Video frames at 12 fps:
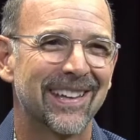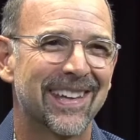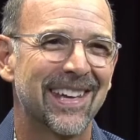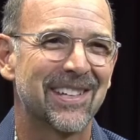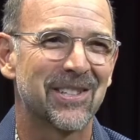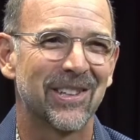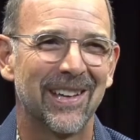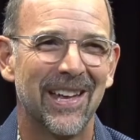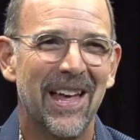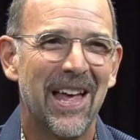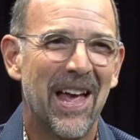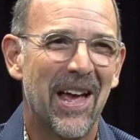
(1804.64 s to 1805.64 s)
go into the
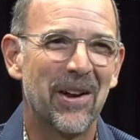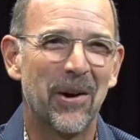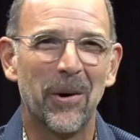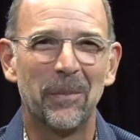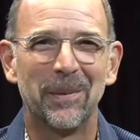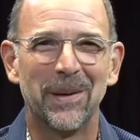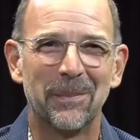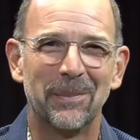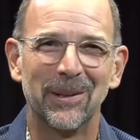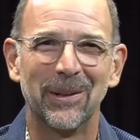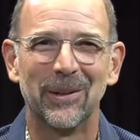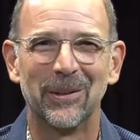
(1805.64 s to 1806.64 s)
kitchen and open
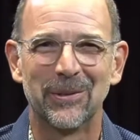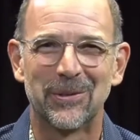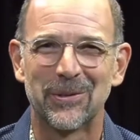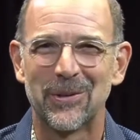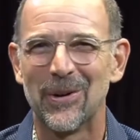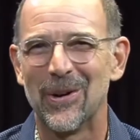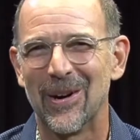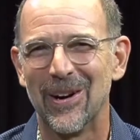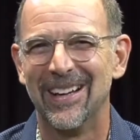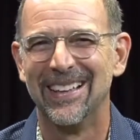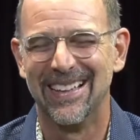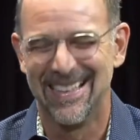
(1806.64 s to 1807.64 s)
up a little
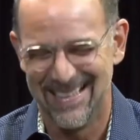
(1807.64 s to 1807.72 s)
drawer